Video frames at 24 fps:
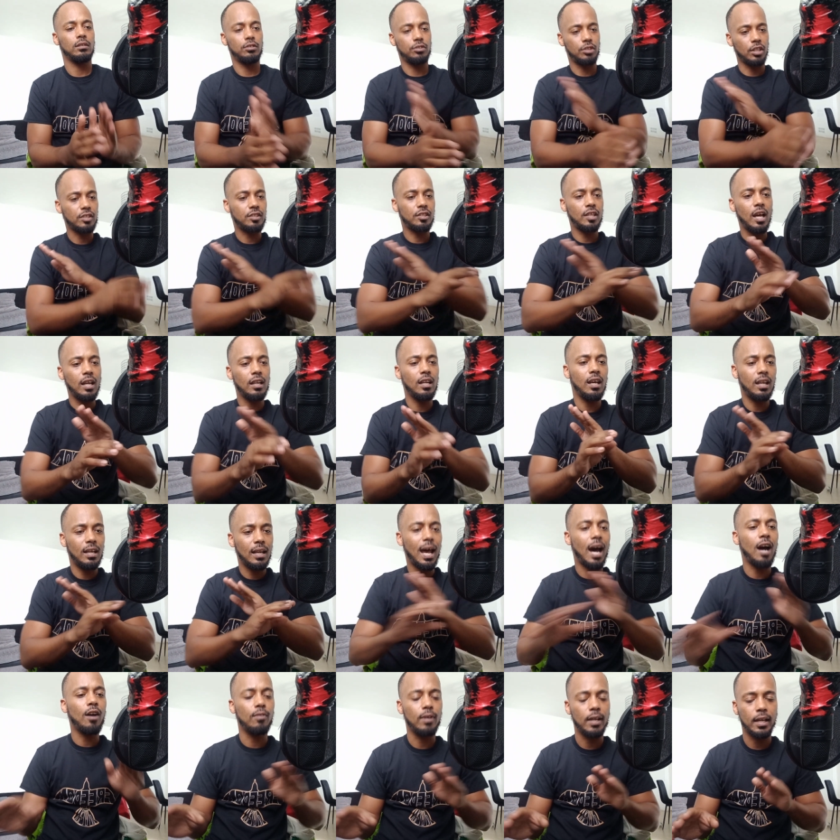Just tell her
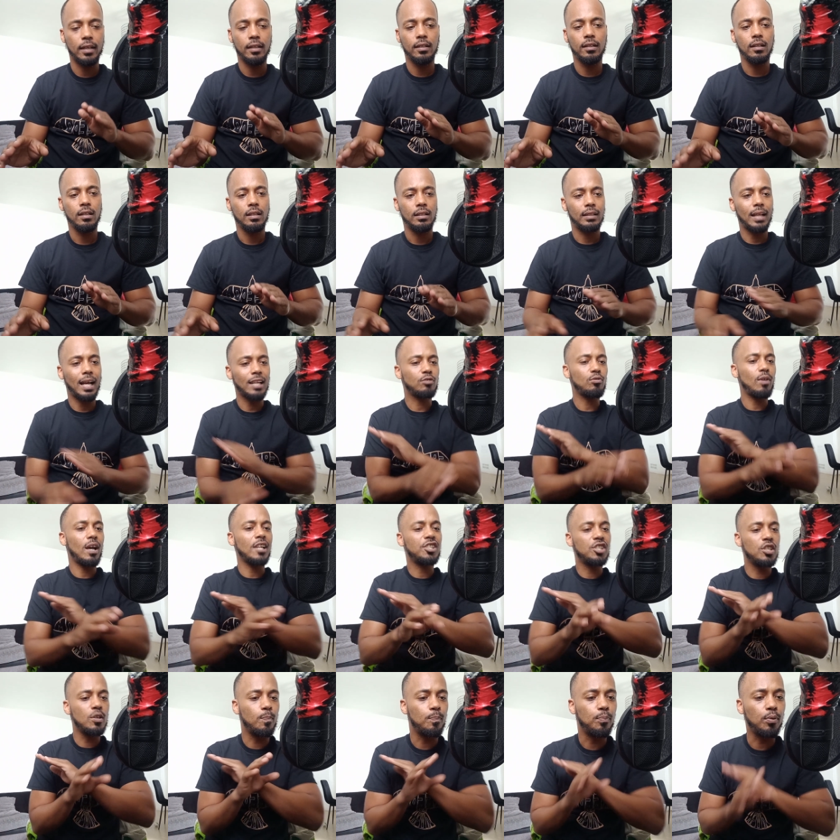allow it. That's why
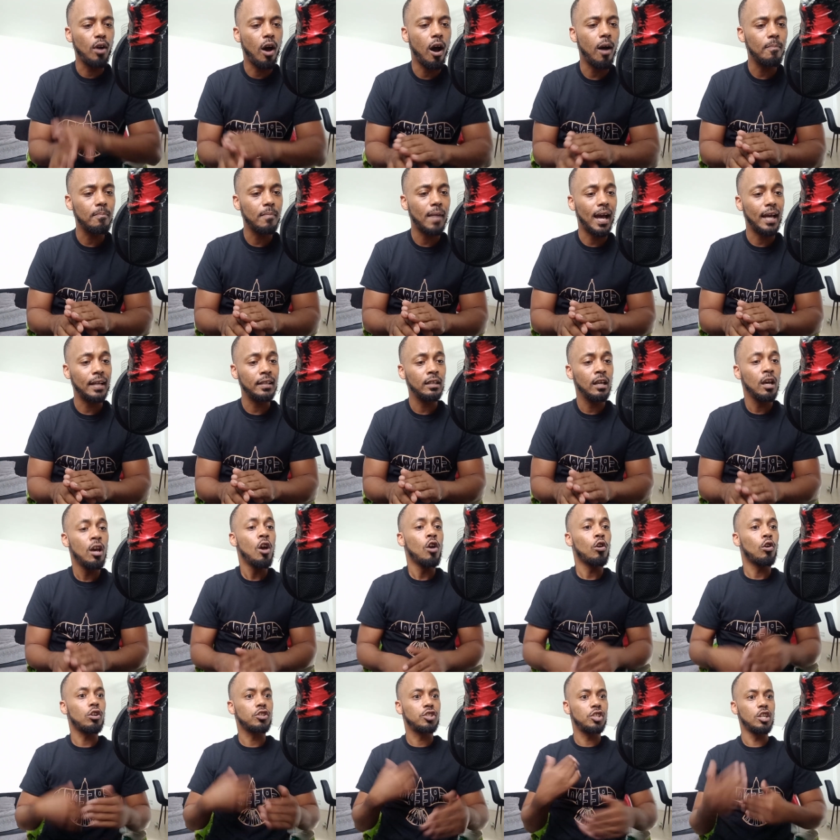she blocked, man,
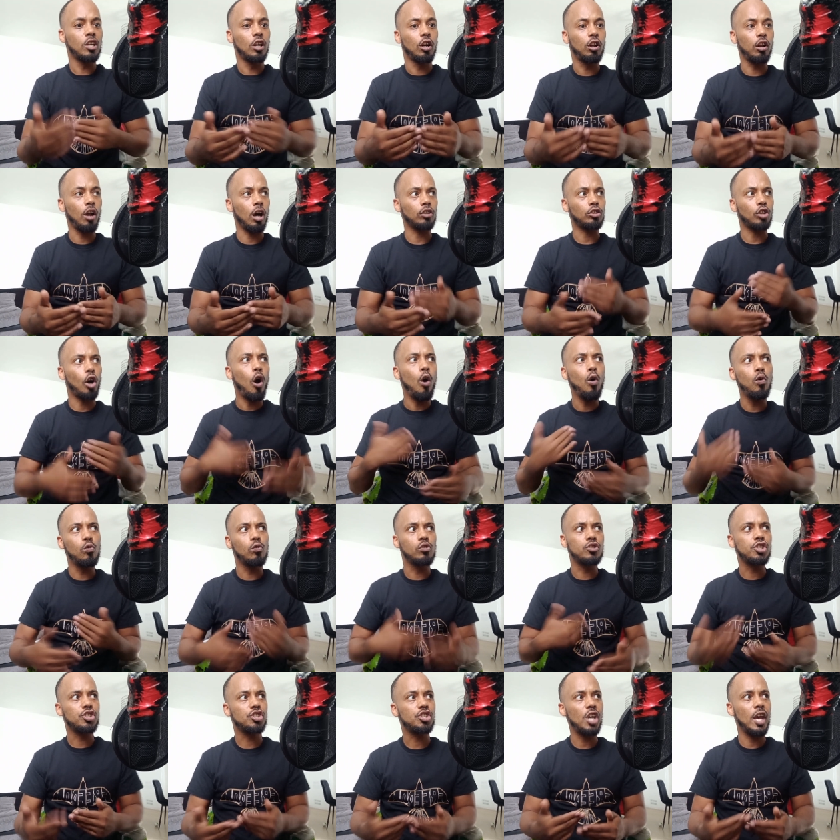because she clocked, oh
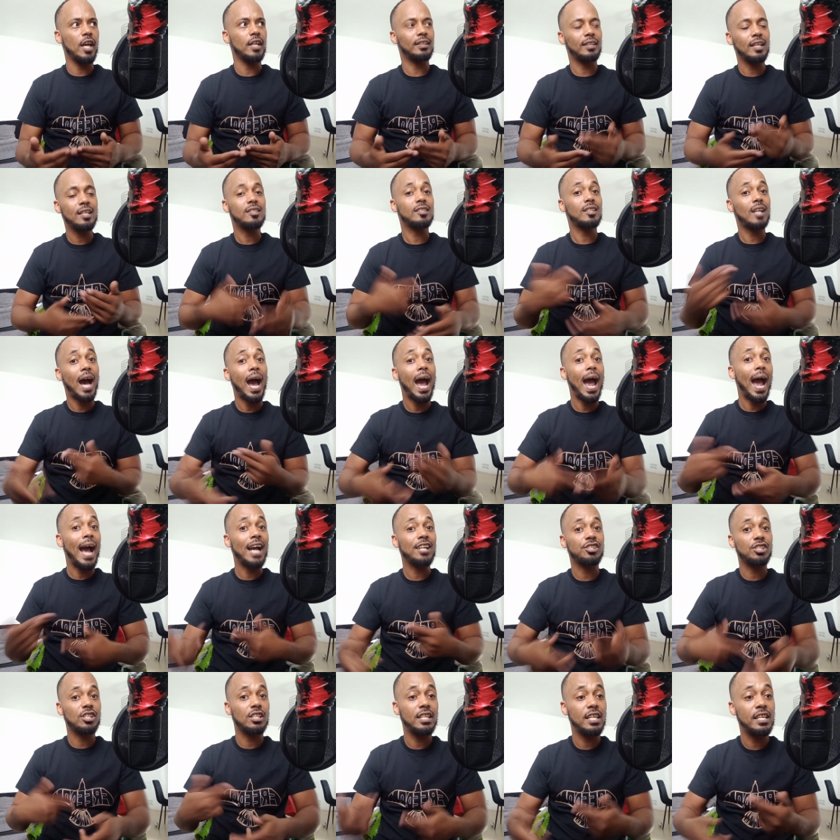shit, this guy
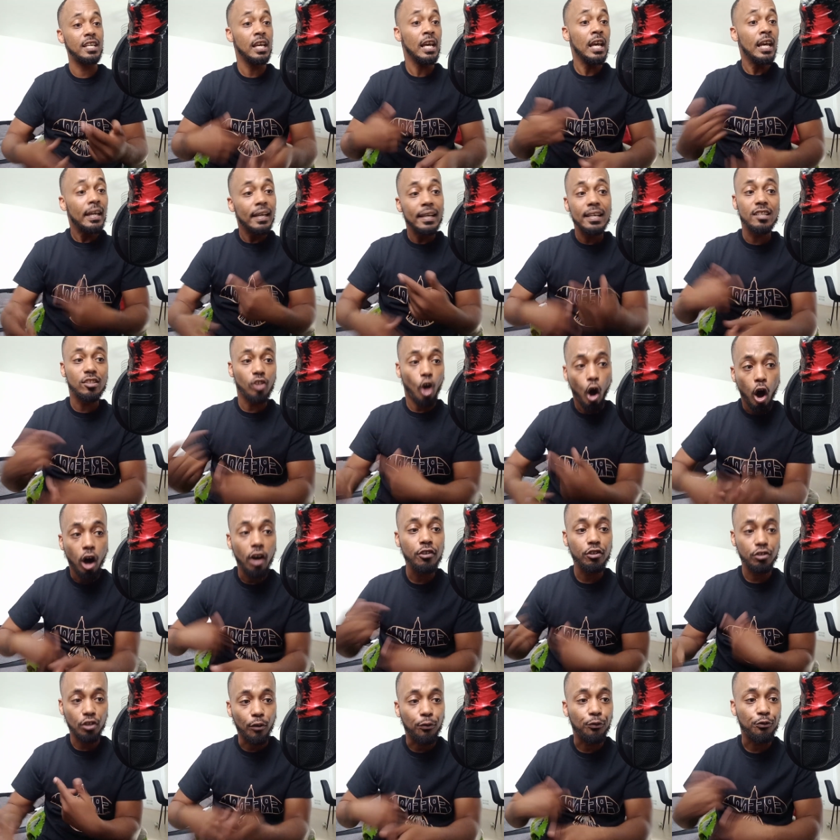actually is
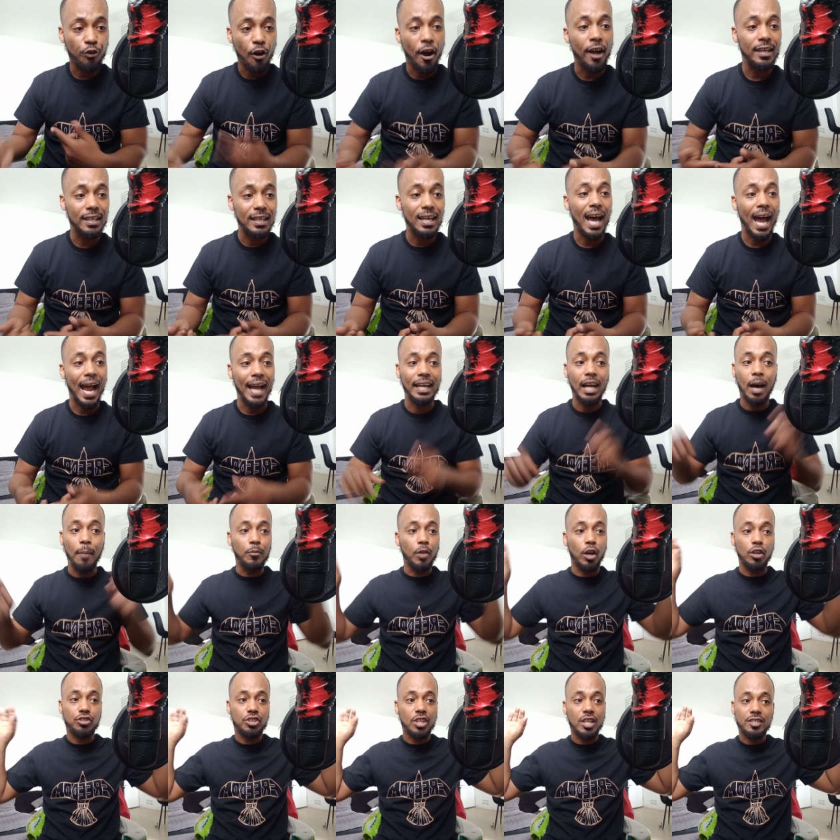on the front line. I'm
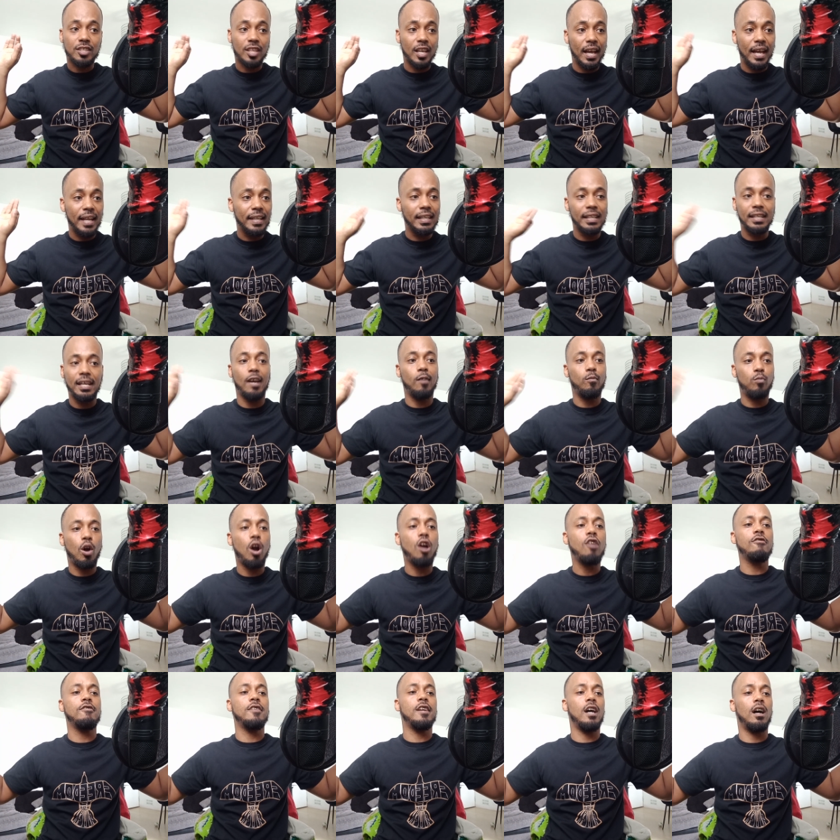not just an internet
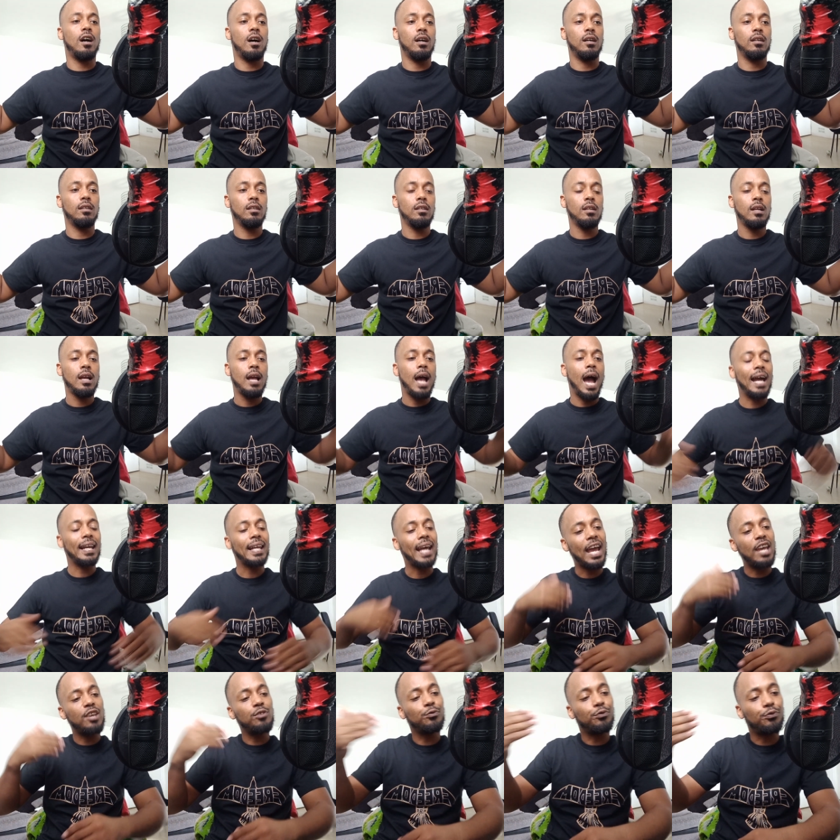warrior. And
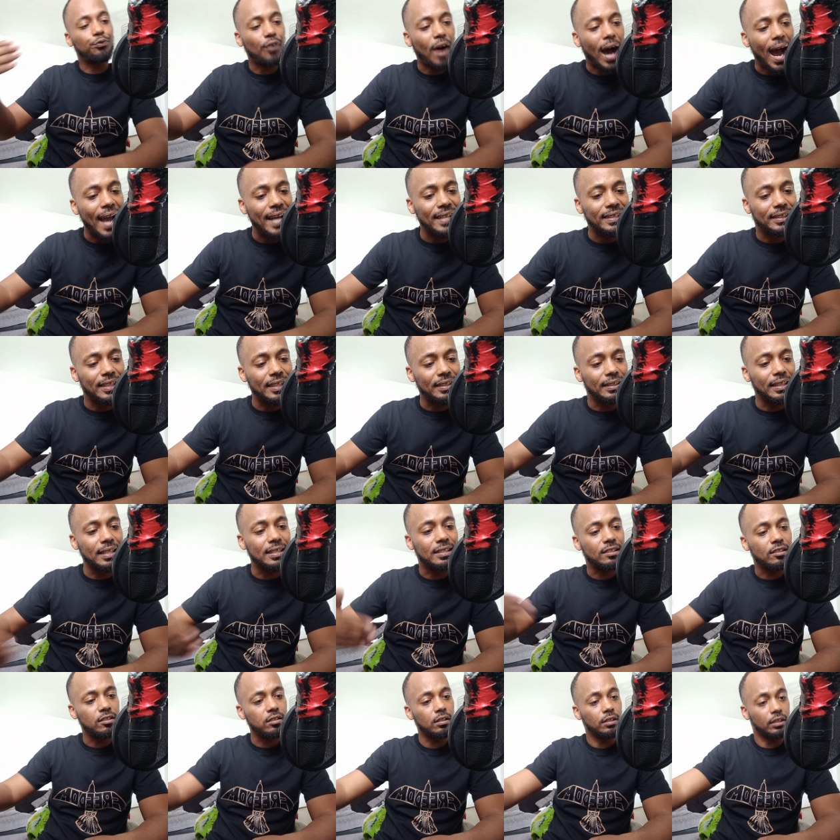I invited
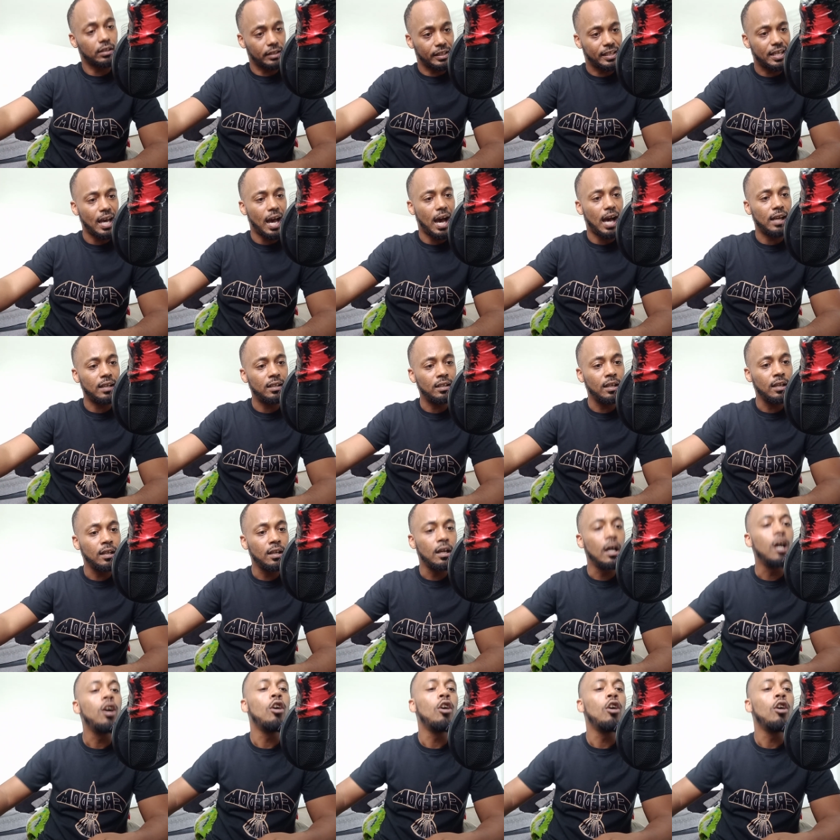this gal